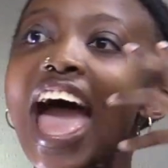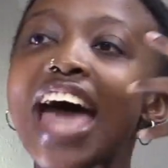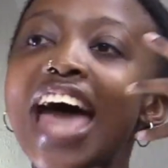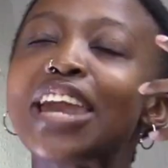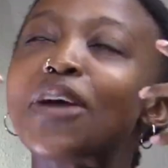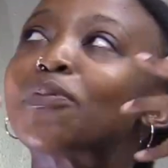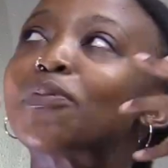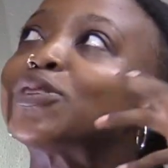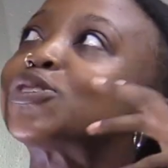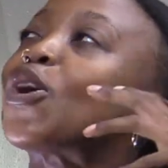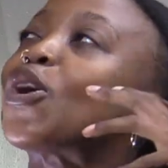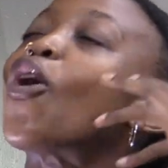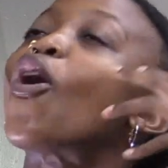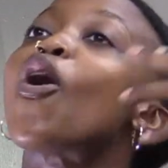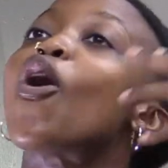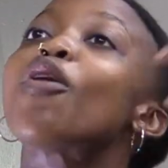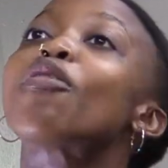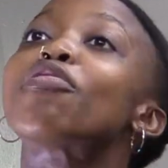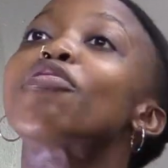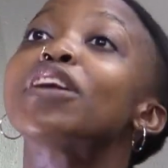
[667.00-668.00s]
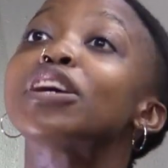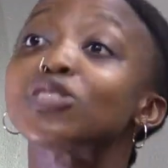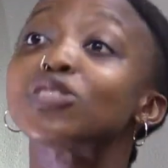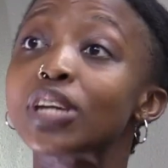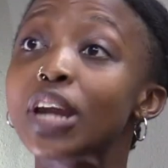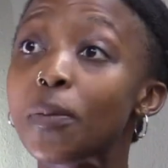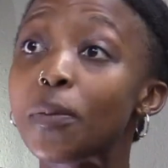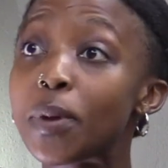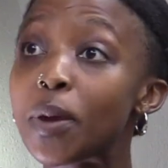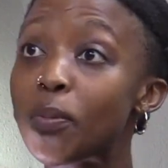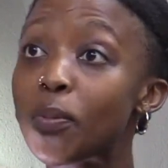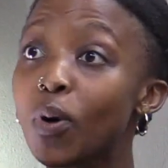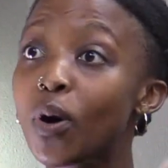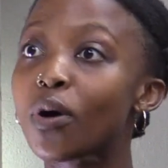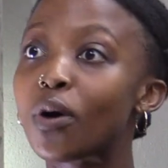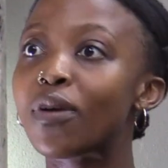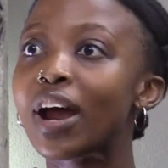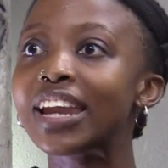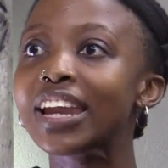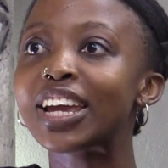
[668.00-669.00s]
And it was a whole thing. So now people
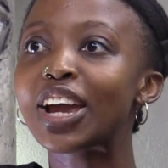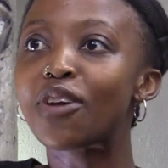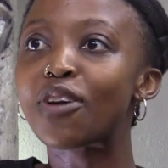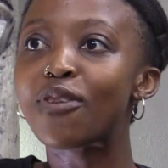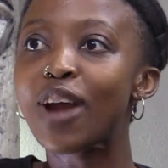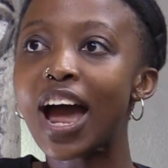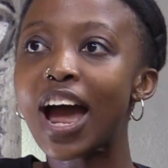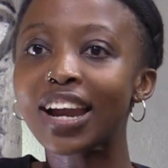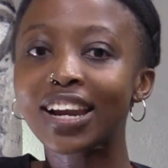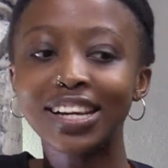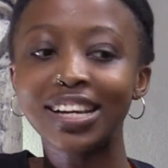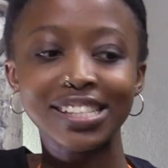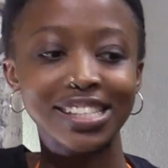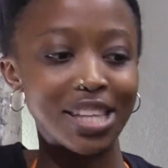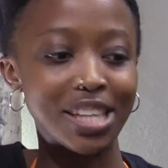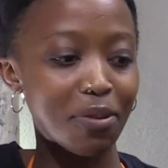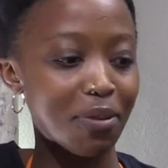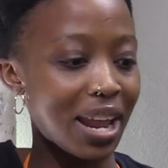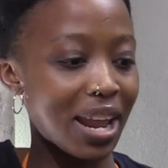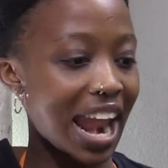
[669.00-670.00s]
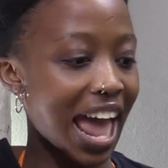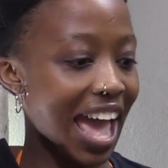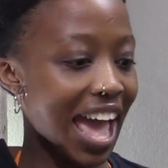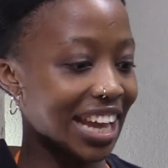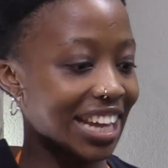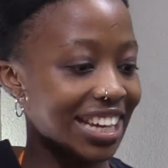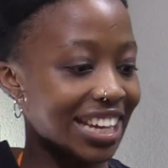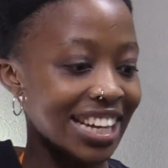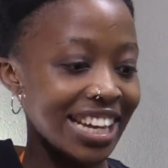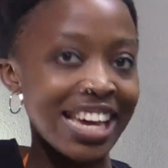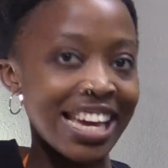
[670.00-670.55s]
were running around because they were like